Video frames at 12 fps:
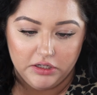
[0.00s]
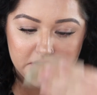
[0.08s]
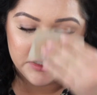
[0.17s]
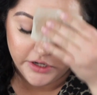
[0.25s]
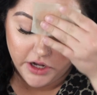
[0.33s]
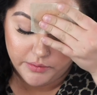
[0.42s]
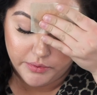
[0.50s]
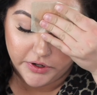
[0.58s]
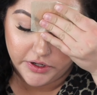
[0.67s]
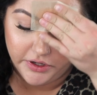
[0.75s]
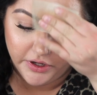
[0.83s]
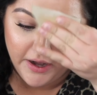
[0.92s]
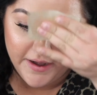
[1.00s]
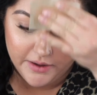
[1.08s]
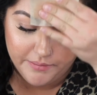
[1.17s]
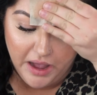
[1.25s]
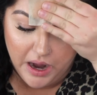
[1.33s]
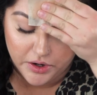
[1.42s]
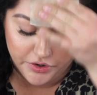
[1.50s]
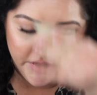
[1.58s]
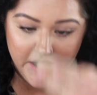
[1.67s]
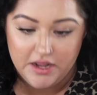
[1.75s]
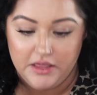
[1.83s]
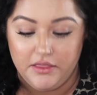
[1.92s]
it stood up pretty good. I didn't powder or
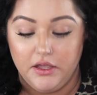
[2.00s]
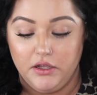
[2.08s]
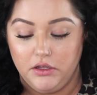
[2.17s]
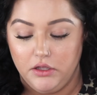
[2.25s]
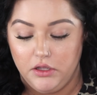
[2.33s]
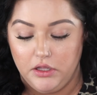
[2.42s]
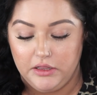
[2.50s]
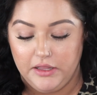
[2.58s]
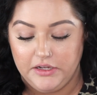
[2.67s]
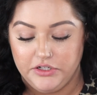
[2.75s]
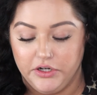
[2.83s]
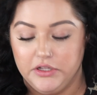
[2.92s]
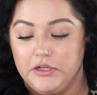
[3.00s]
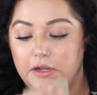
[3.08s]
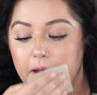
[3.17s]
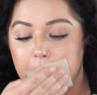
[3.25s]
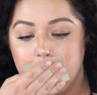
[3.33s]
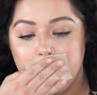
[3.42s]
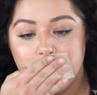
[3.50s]
anything like during the day.